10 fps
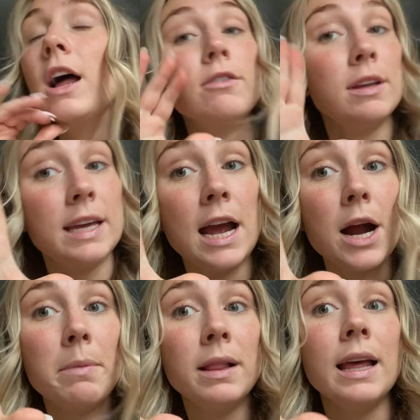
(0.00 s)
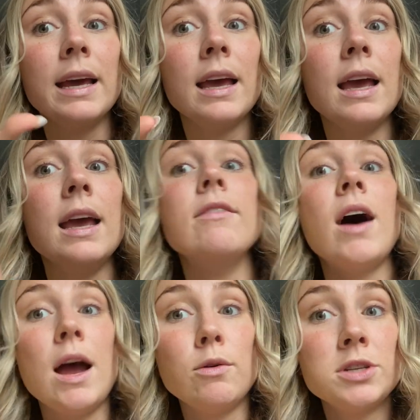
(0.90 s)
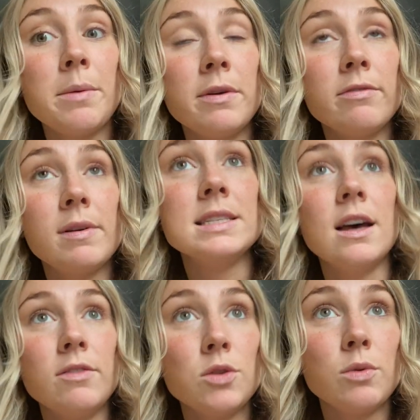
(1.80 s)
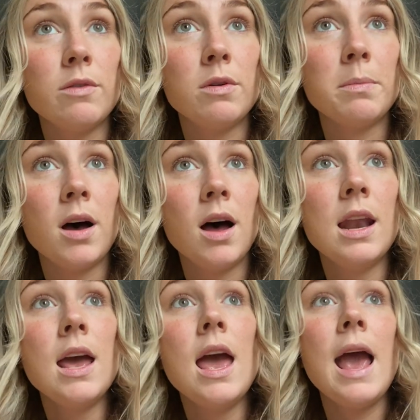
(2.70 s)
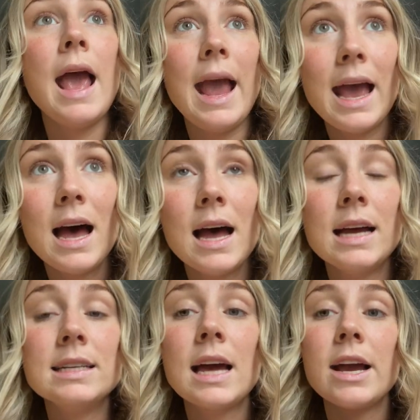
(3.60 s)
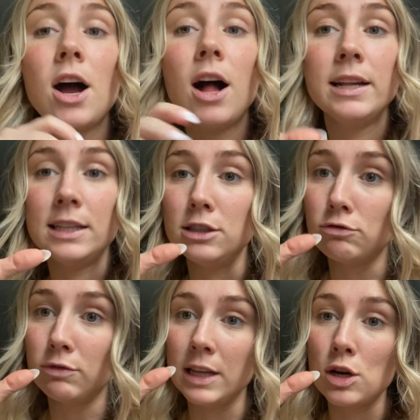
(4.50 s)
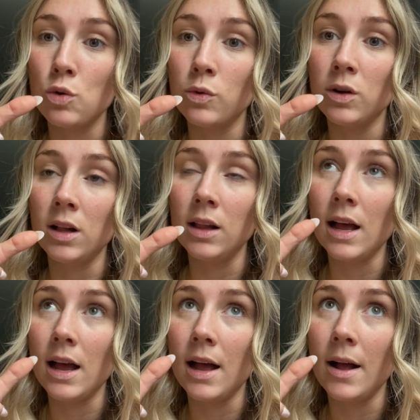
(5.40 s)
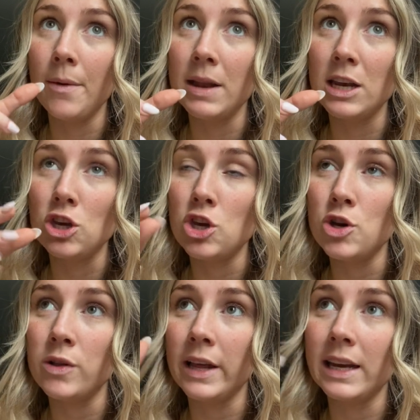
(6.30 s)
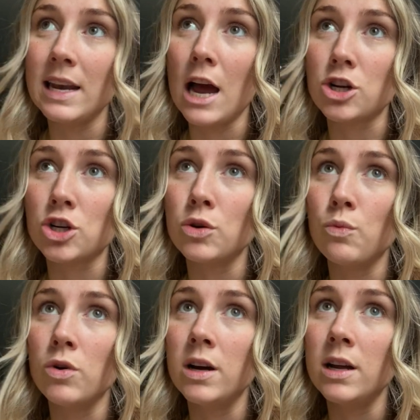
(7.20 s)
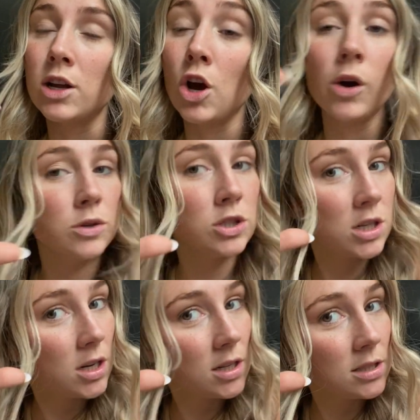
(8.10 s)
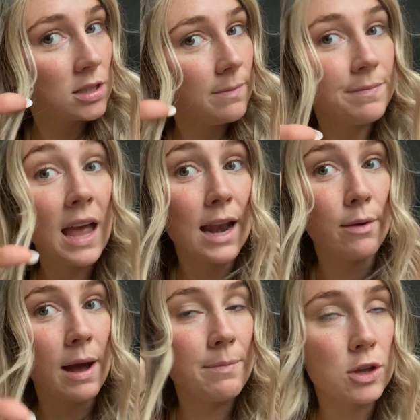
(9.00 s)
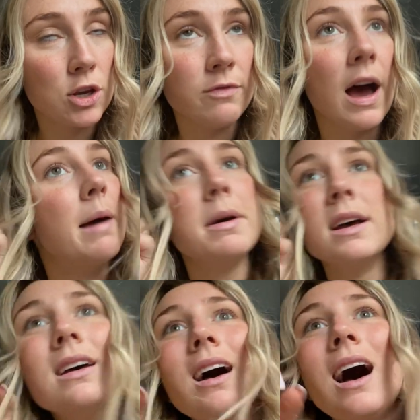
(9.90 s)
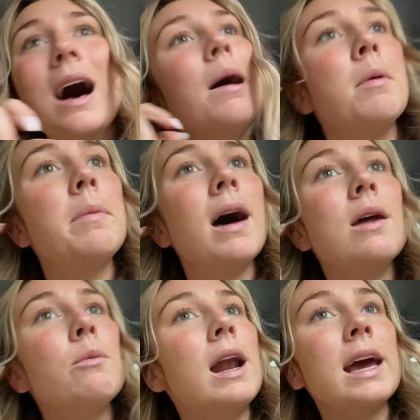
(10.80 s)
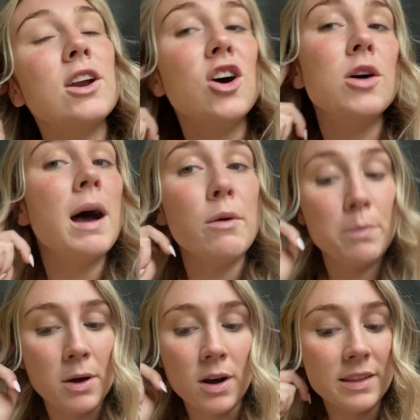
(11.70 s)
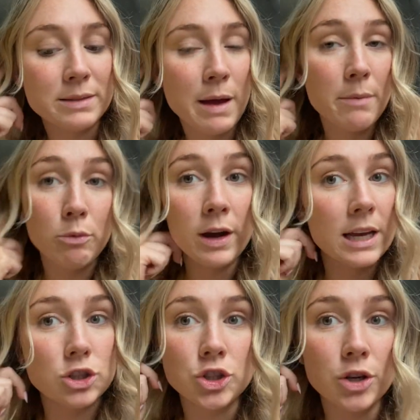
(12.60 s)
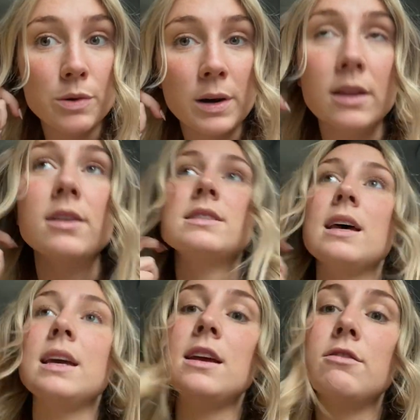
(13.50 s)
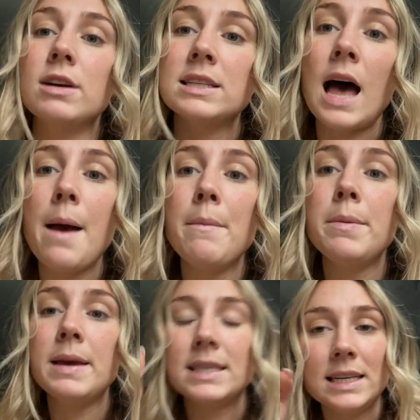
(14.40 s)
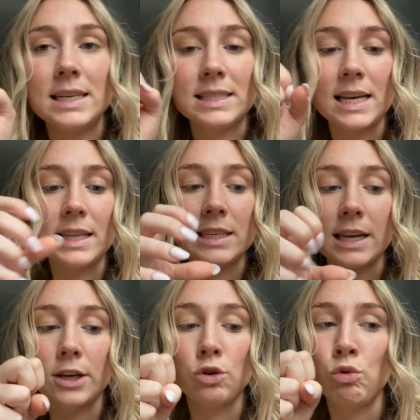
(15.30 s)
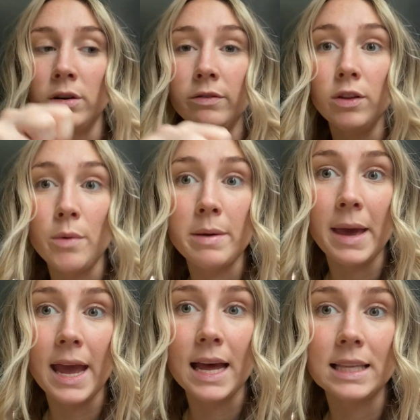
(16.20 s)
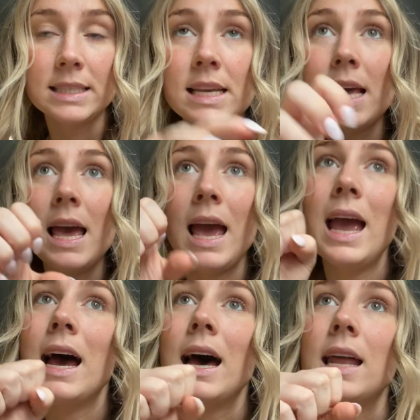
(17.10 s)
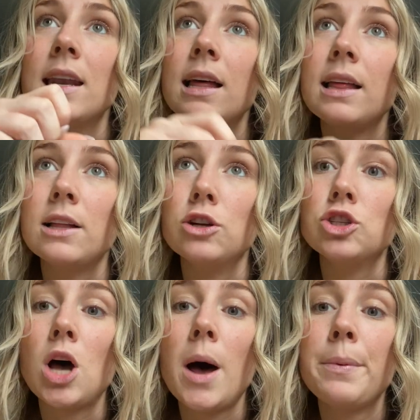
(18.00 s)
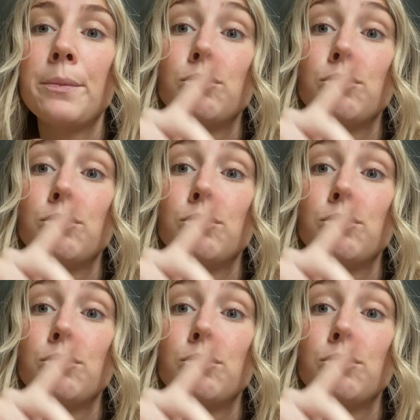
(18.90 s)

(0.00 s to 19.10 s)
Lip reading: I don't really care. But like if I were shopping for myself, that's what I would have bought. And I got like these really cool and cute like natural wood coasters. Anyway, cute vibe. But when I get home, I will put on this bad boy and show you what it looks like in real time. But basically it's like these like cool flowy pants and like a little top.